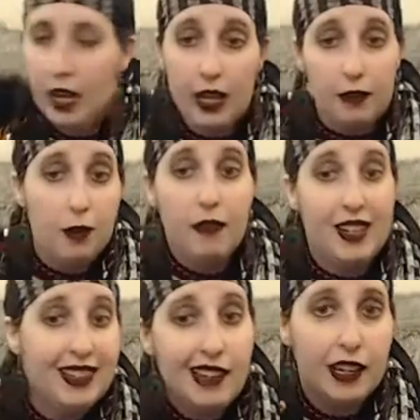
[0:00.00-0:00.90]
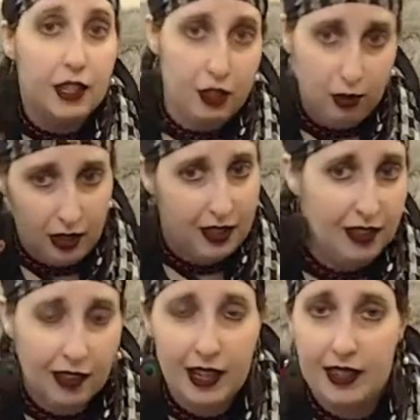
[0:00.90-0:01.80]
if you have any neck issues,
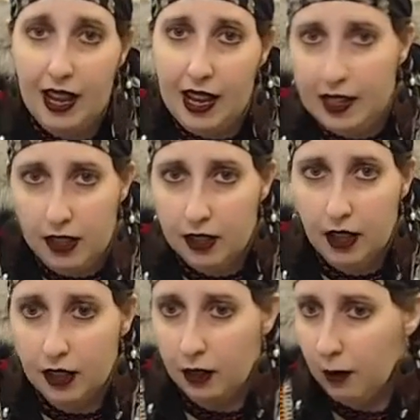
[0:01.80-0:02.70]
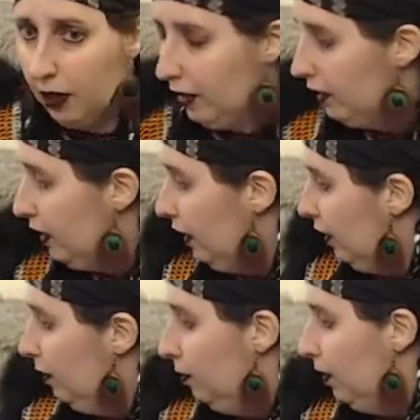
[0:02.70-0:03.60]
anything like that, you're not going to want
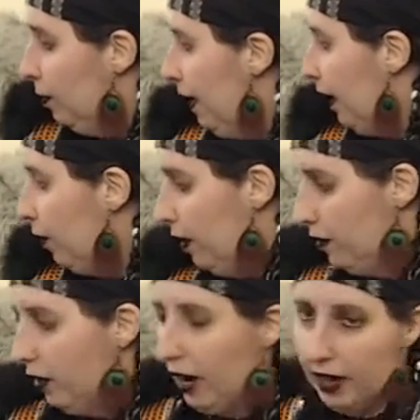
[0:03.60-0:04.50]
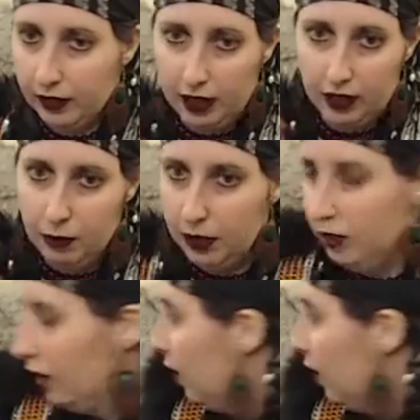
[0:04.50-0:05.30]
a back quiver, right? Because that's going to be sitting